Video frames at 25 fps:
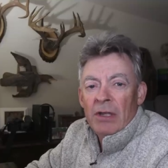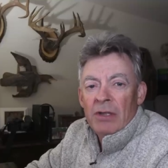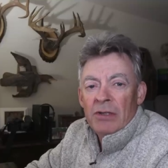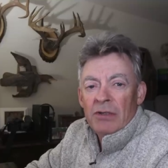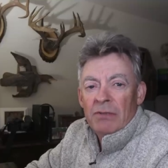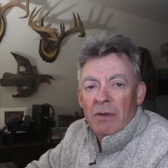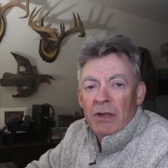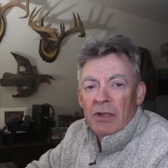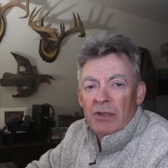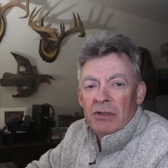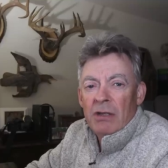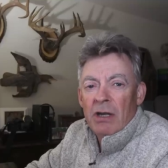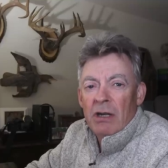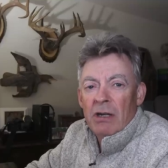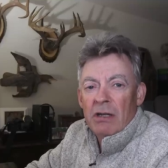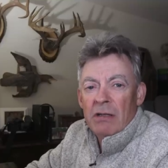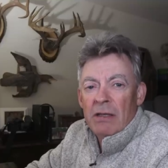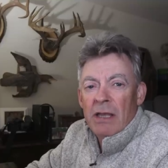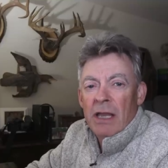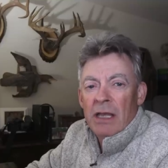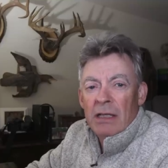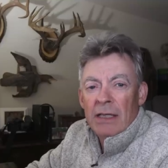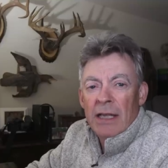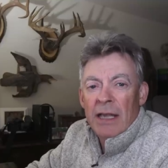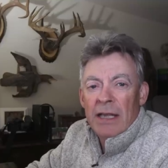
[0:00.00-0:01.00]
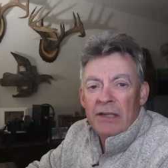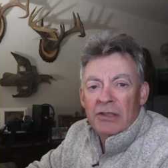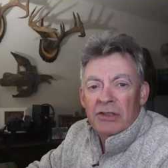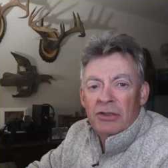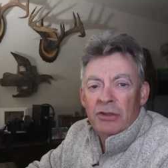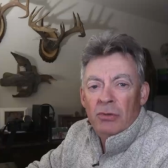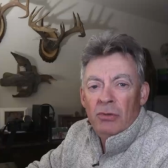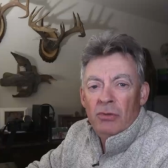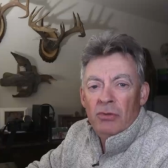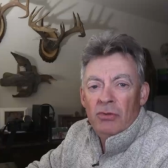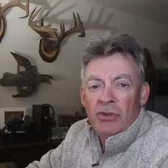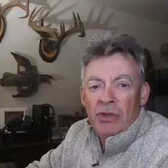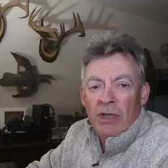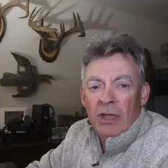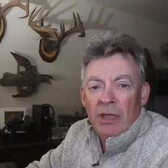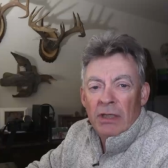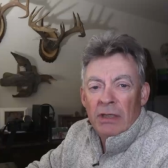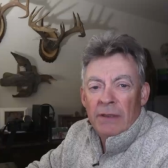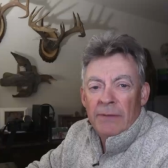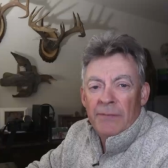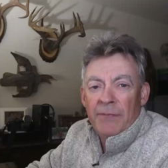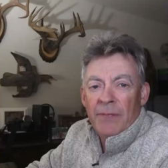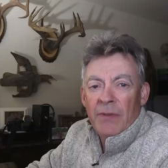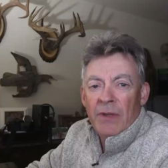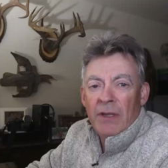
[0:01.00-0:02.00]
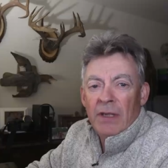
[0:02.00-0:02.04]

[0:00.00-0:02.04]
So I started that last Tuesday.